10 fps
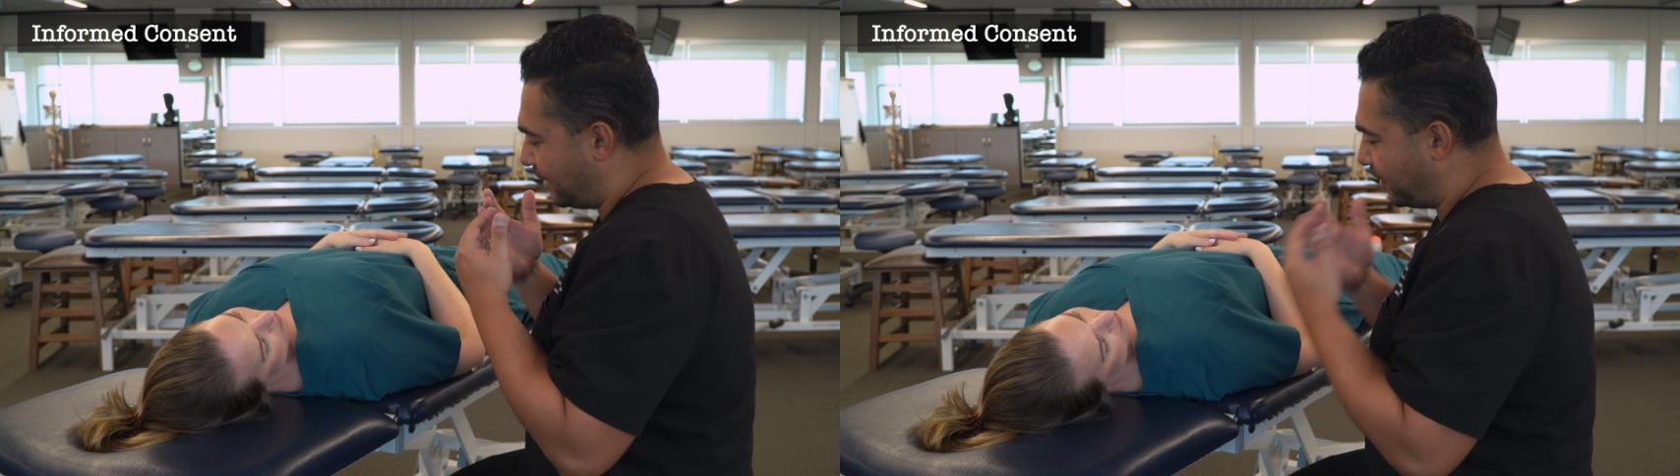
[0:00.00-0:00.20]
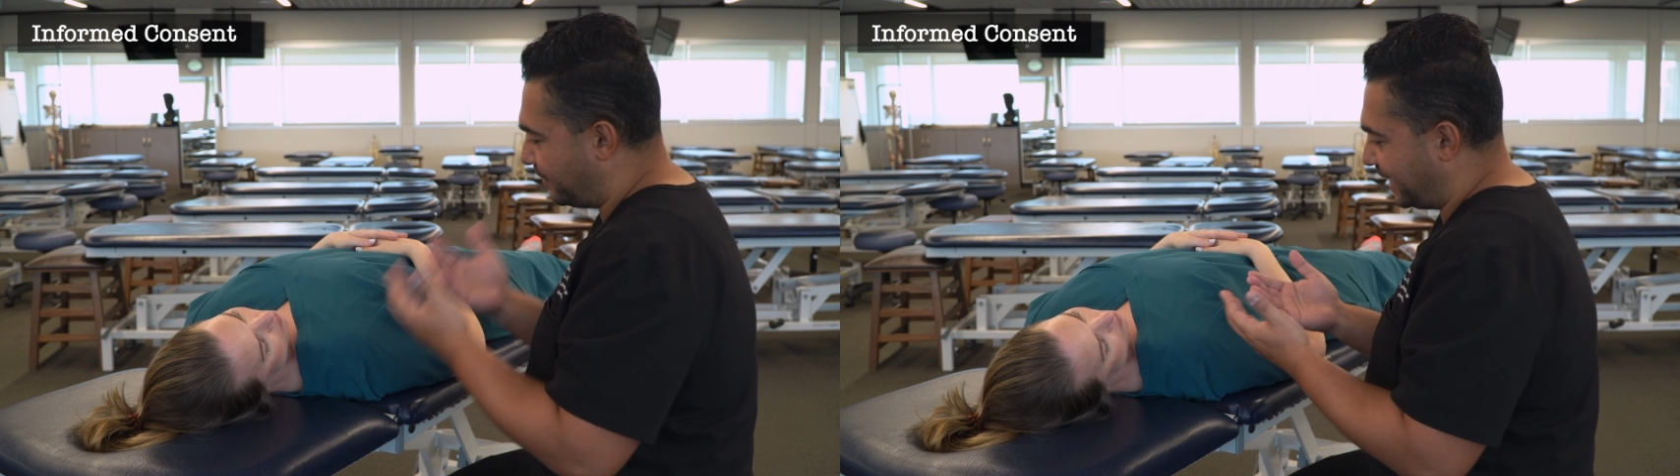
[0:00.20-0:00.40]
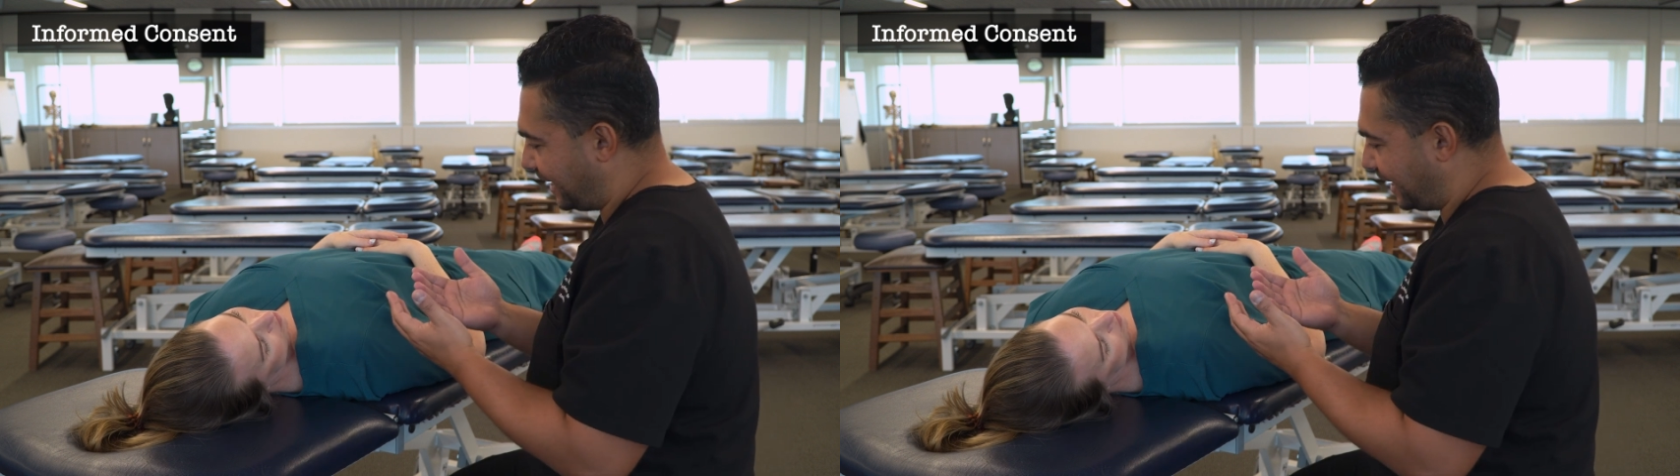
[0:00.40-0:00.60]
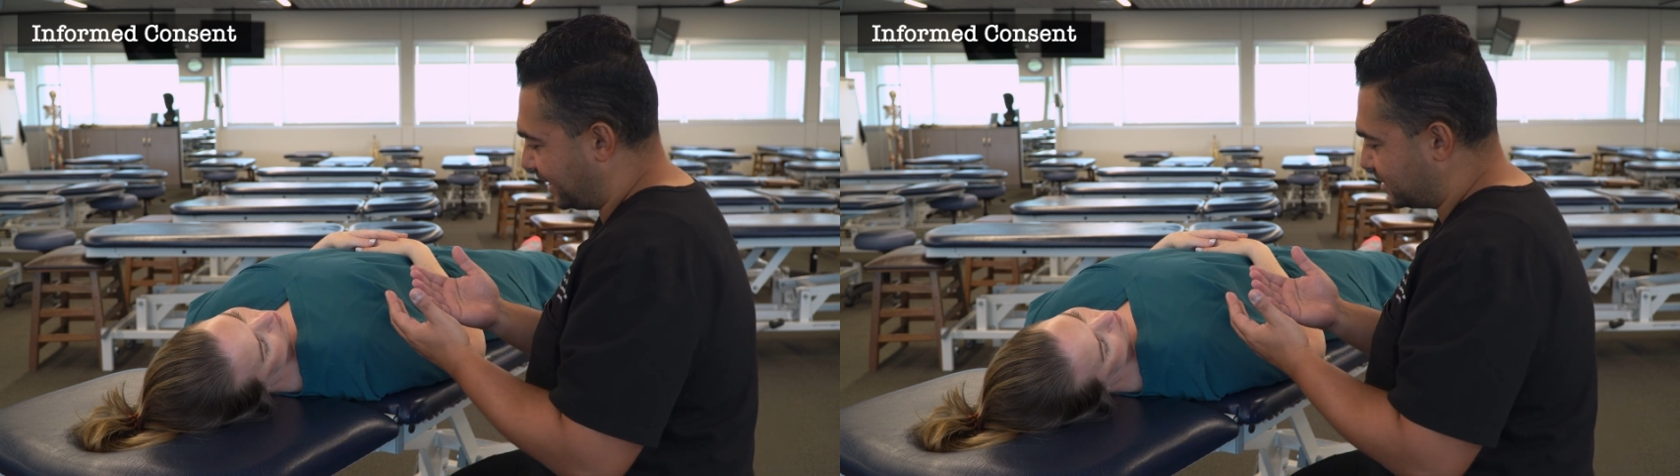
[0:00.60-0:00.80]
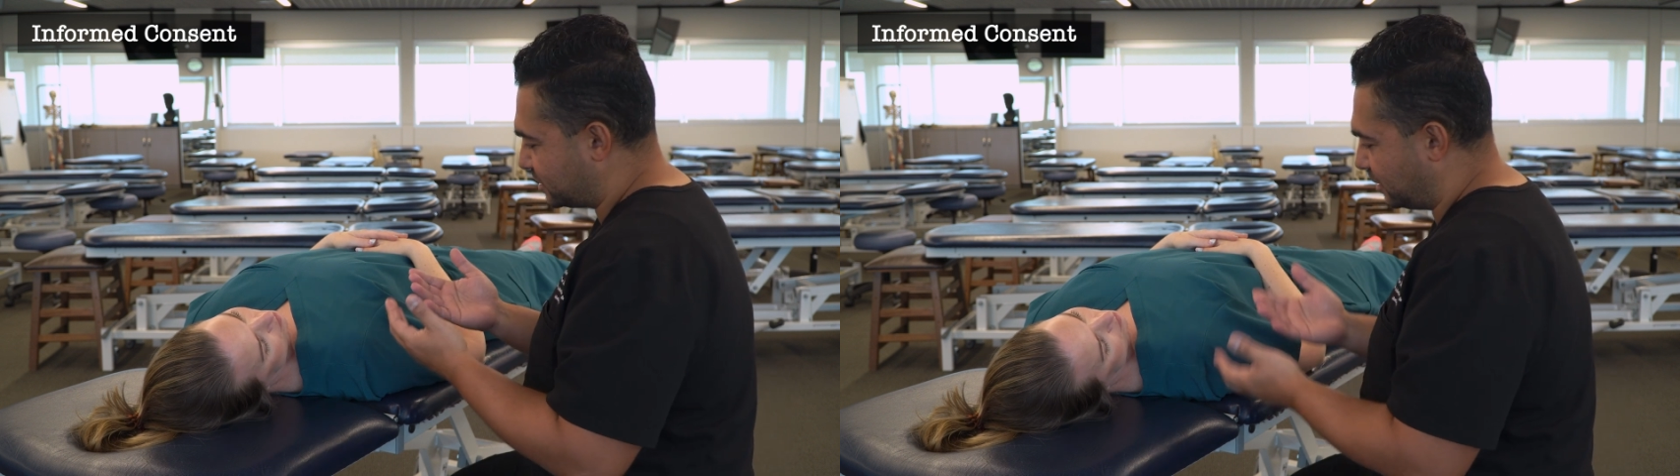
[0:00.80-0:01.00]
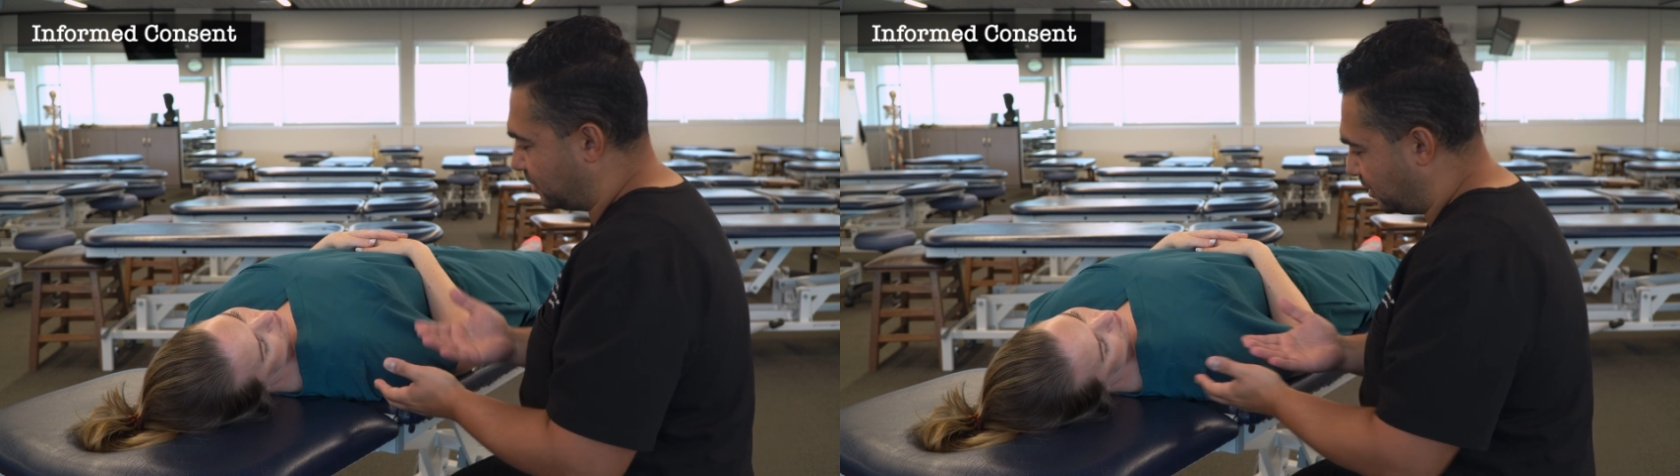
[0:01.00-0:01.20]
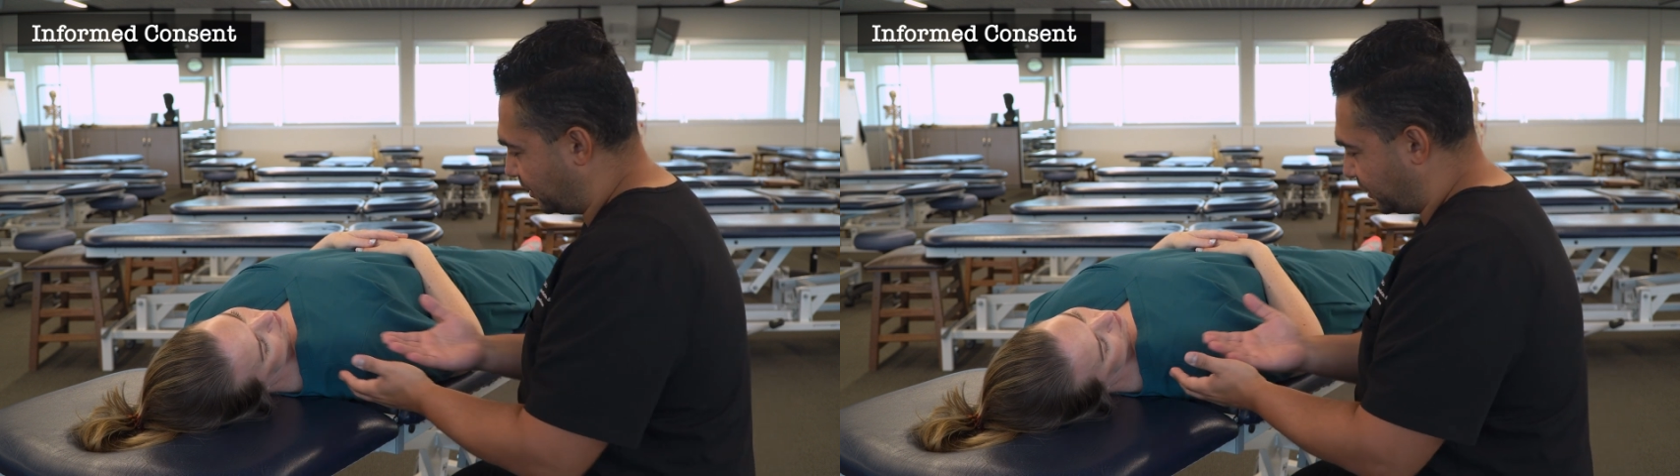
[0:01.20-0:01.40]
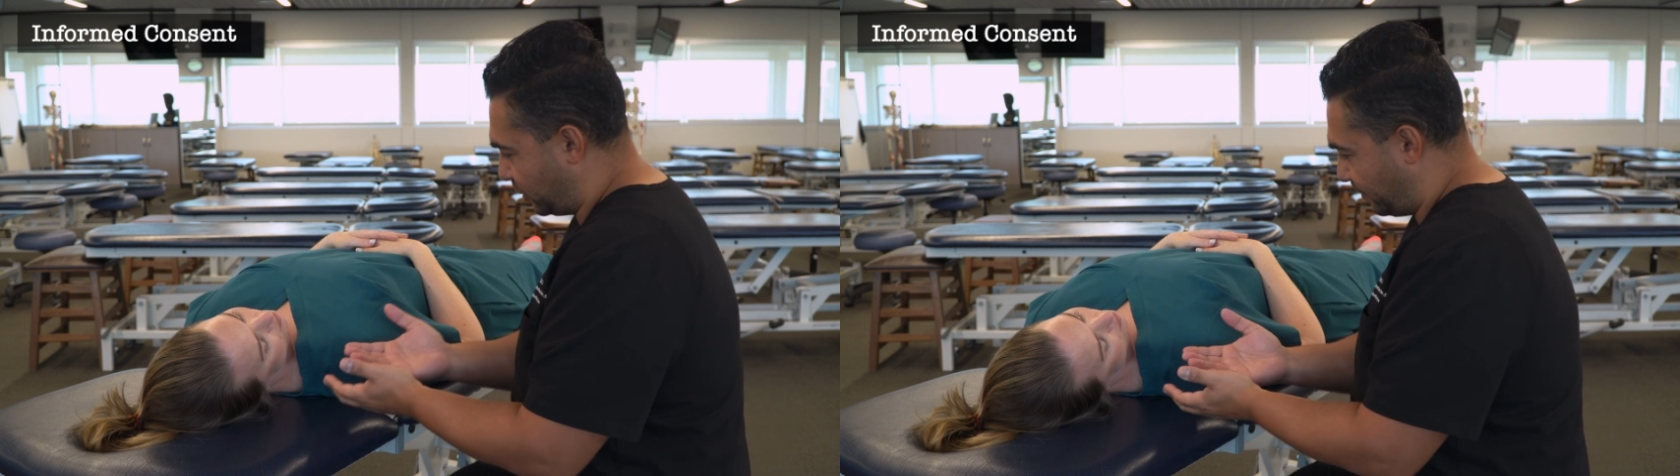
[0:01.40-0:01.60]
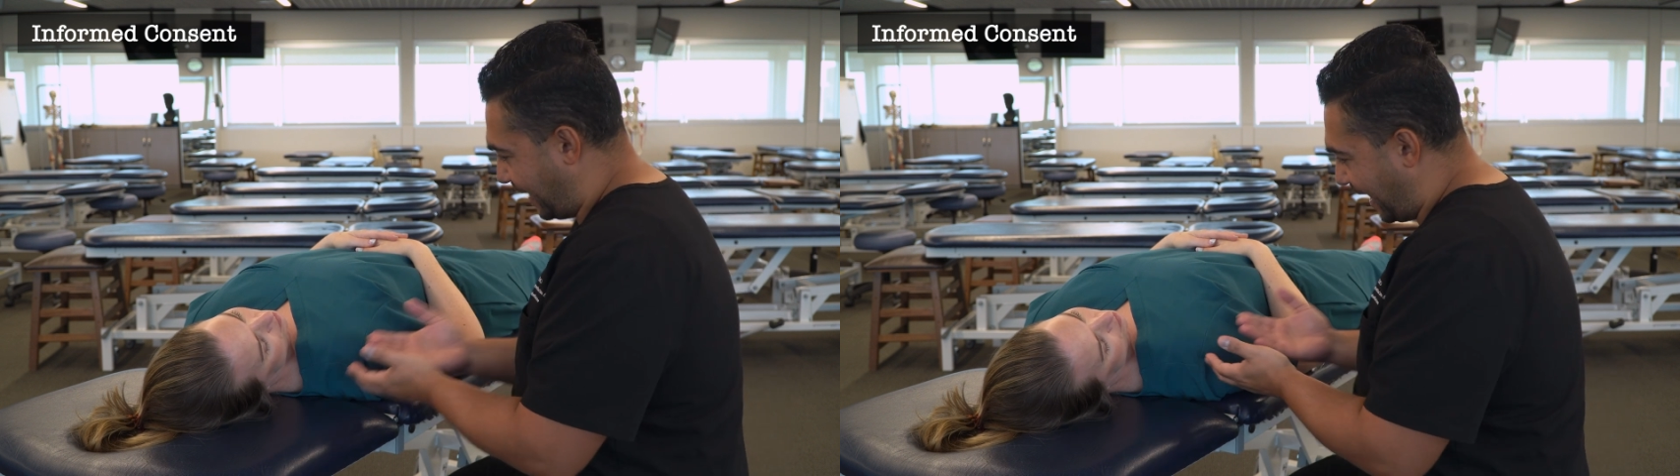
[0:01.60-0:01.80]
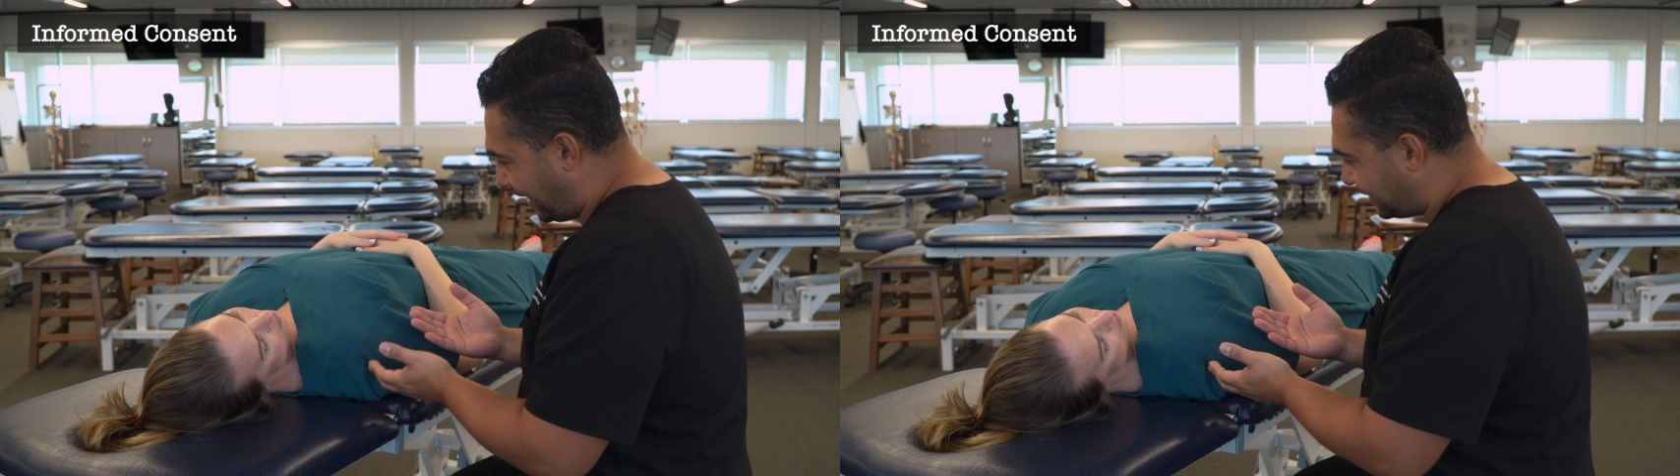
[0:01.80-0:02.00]
put my hands along your
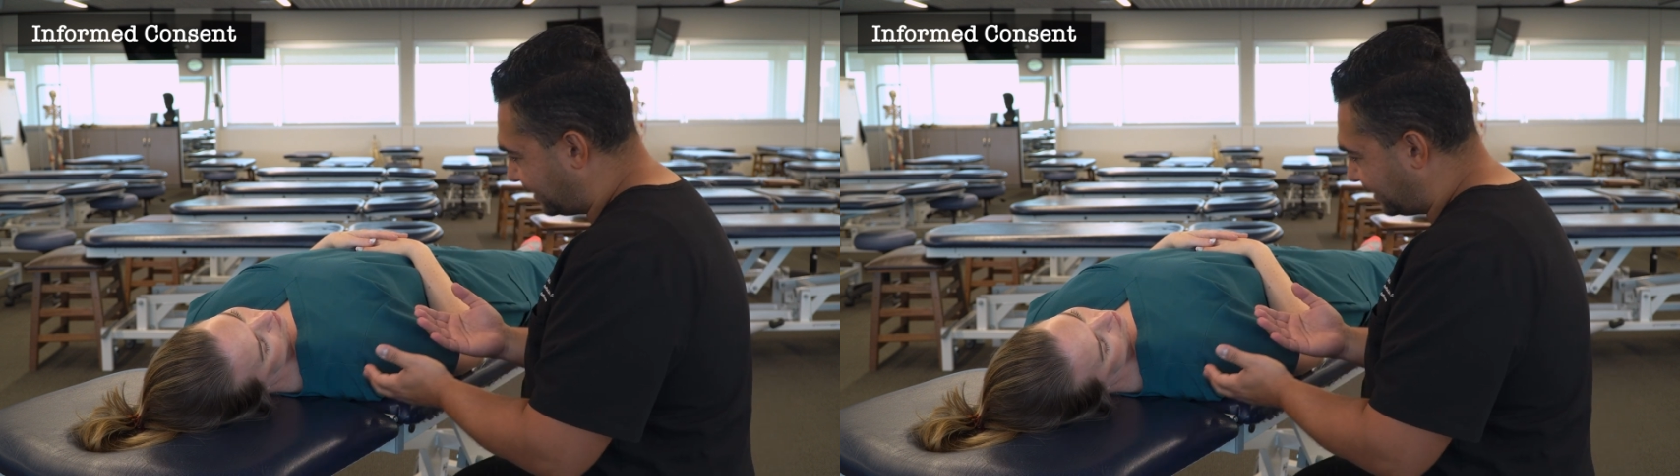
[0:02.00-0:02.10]
back.